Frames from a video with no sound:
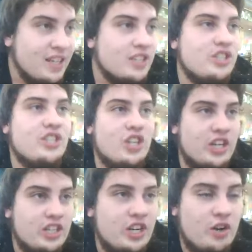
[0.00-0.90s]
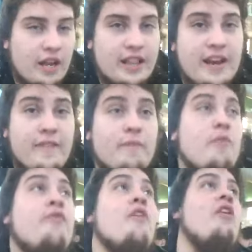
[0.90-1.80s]
She starts, you know, and then
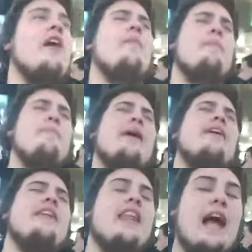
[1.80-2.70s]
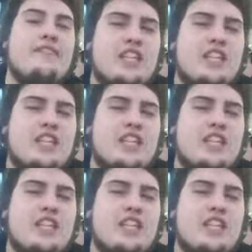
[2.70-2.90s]
full out belly laughs.